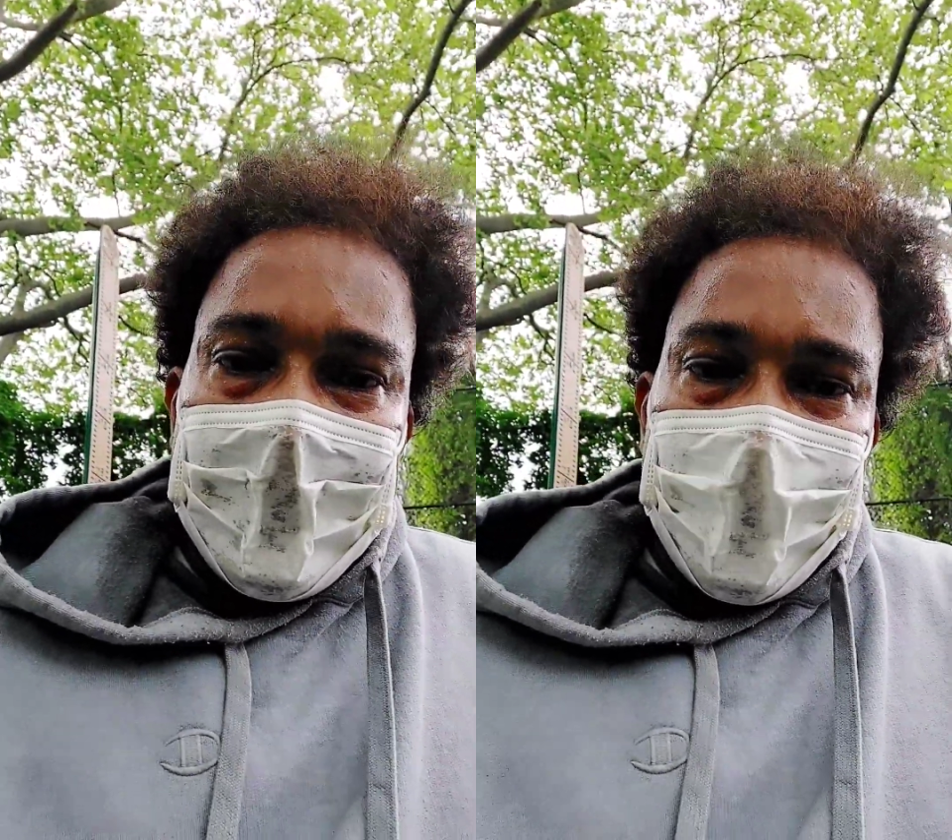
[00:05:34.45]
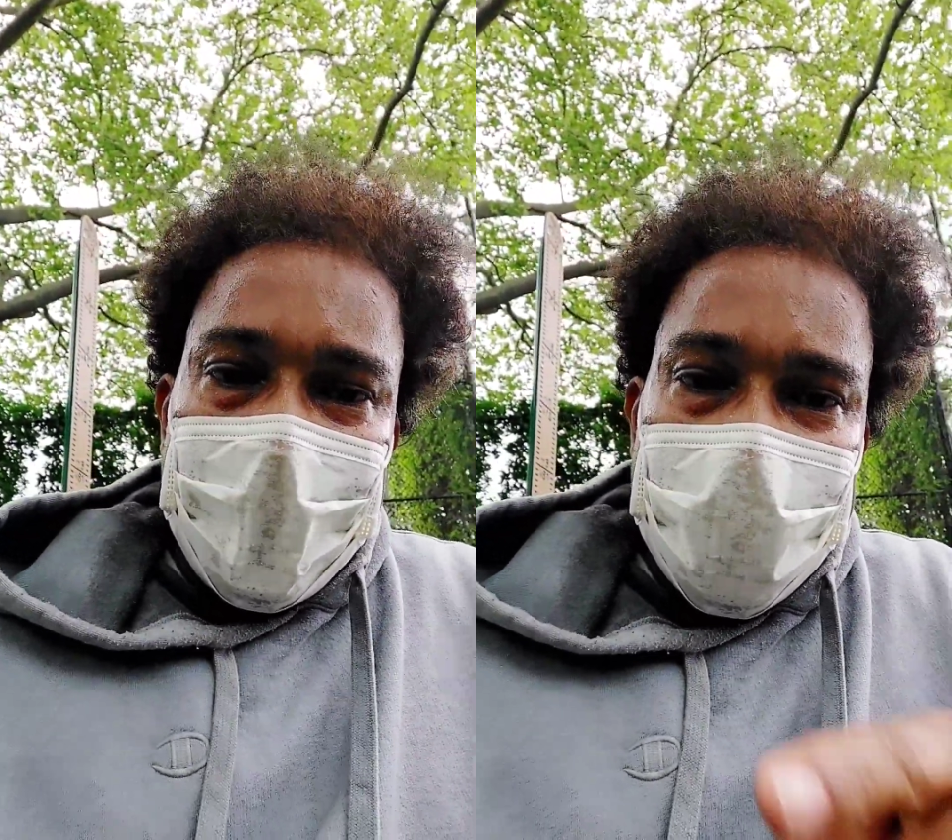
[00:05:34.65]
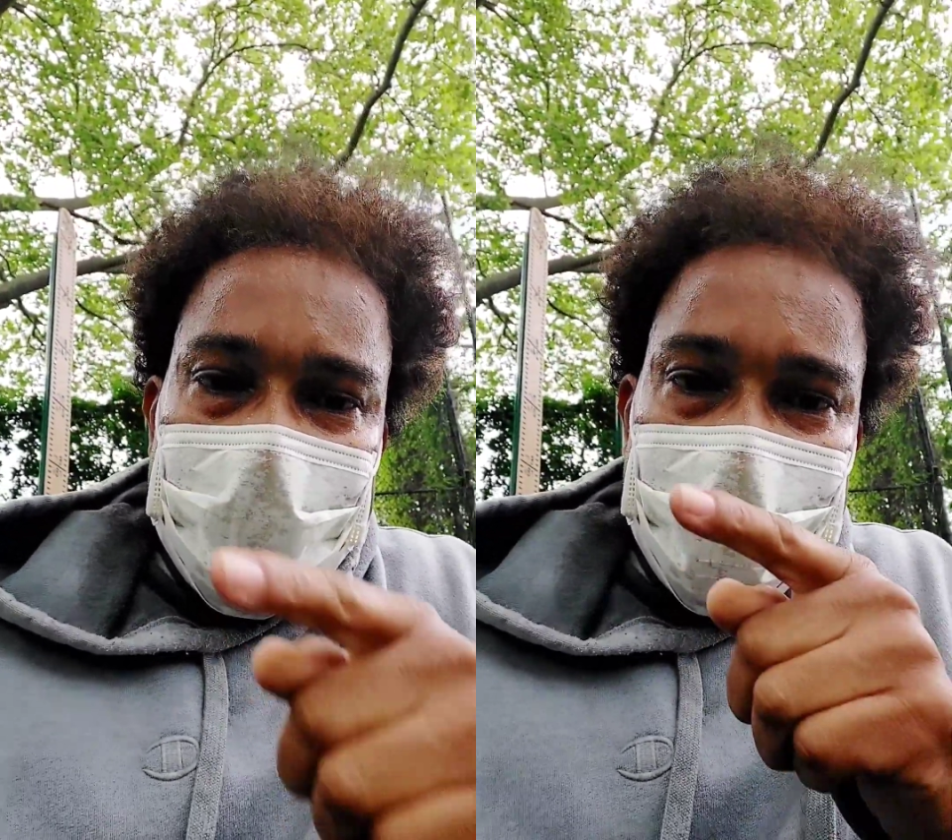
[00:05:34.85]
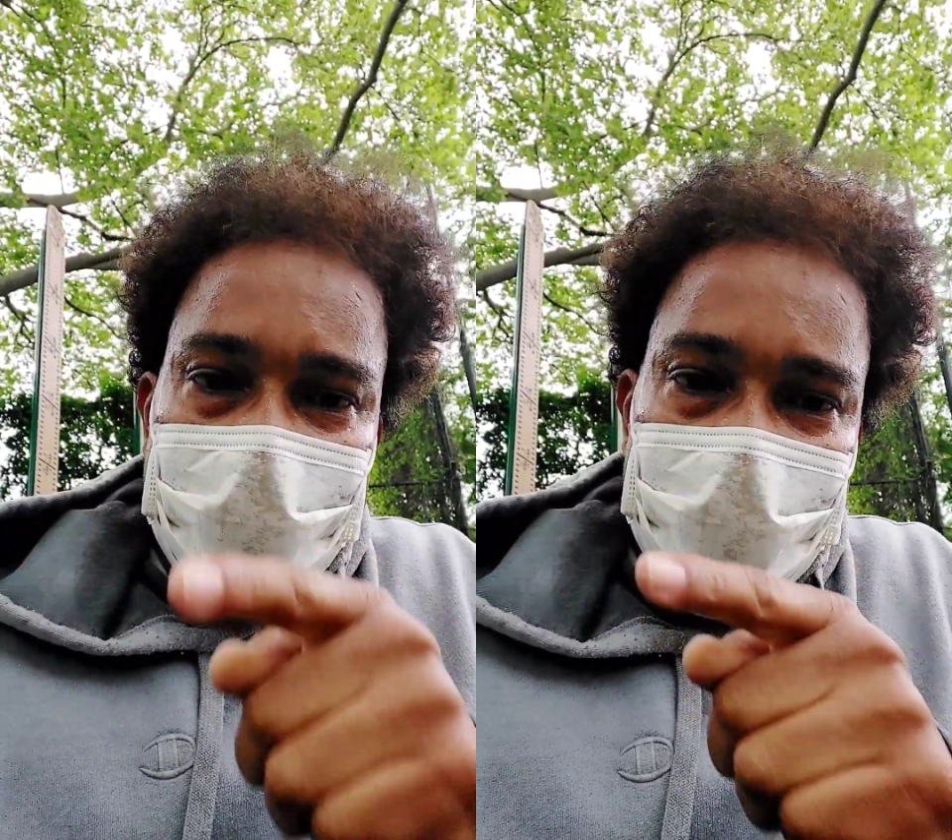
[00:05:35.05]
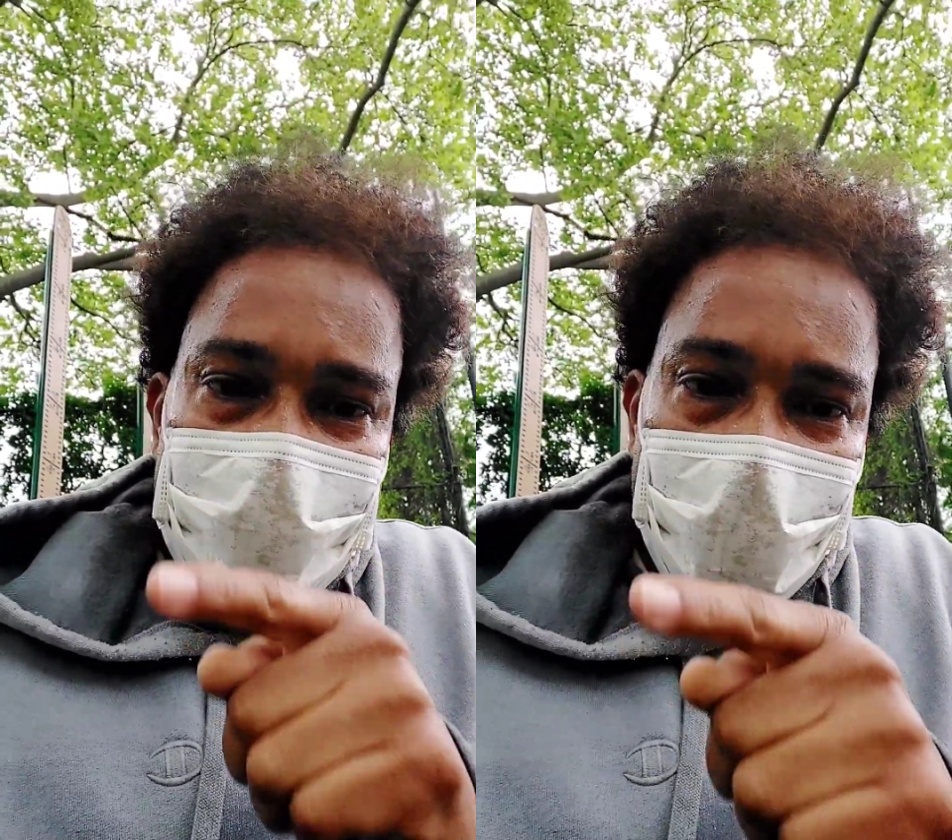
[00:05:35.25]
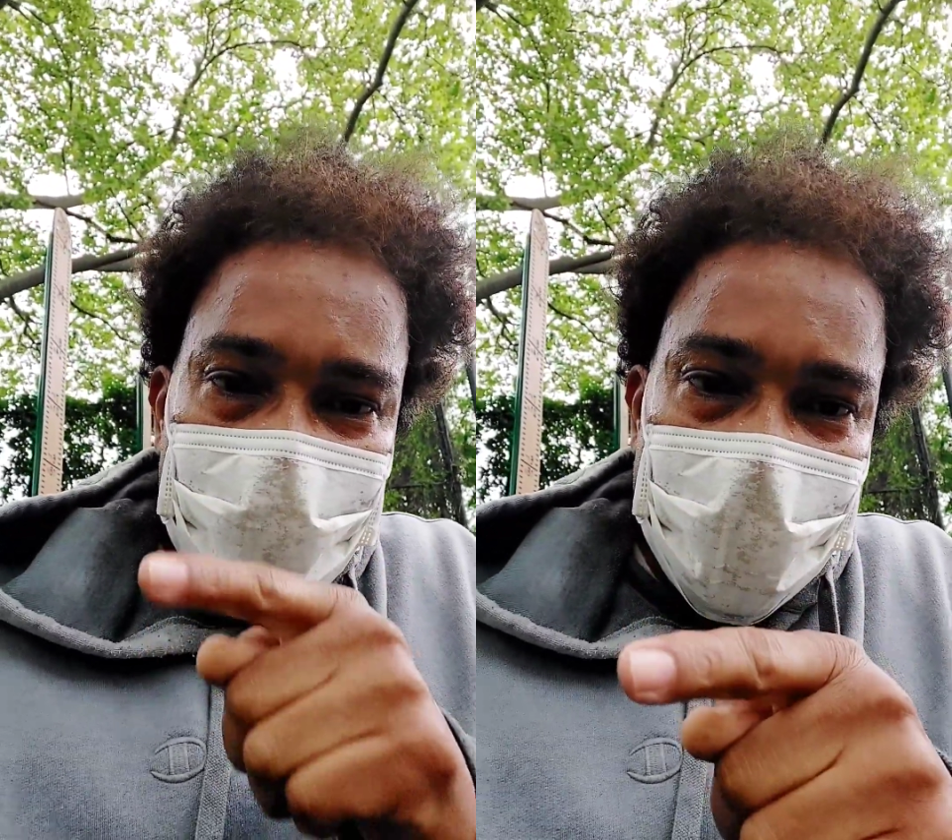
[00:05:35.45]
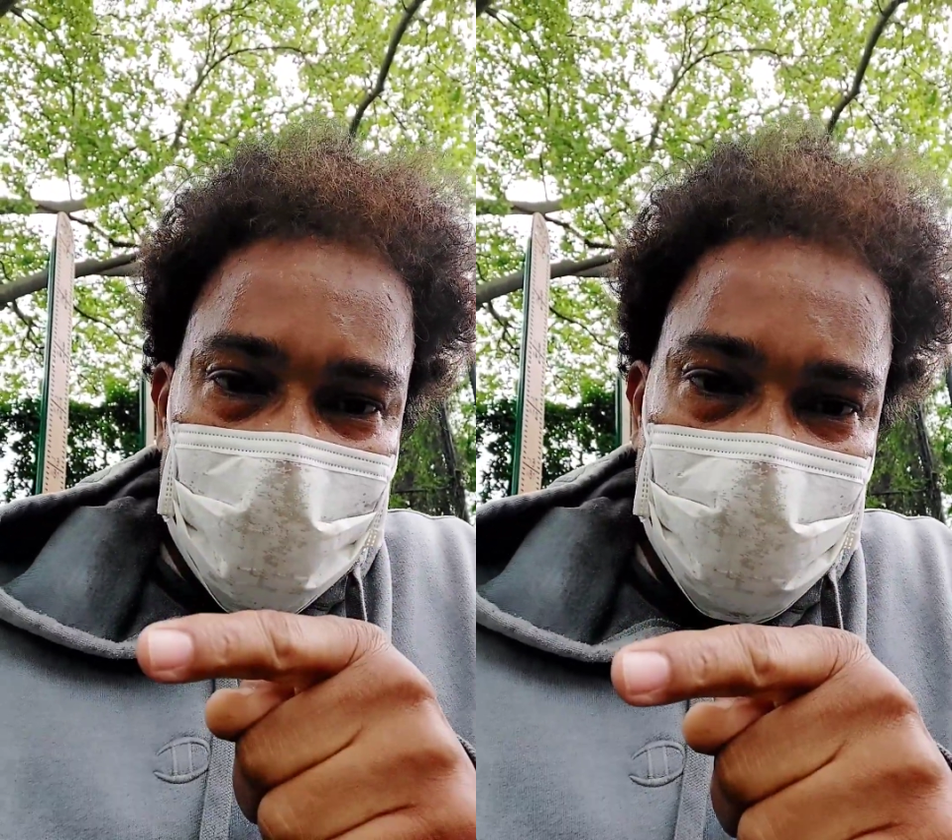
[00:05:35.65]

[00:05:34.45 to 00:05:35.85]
But it had little young men,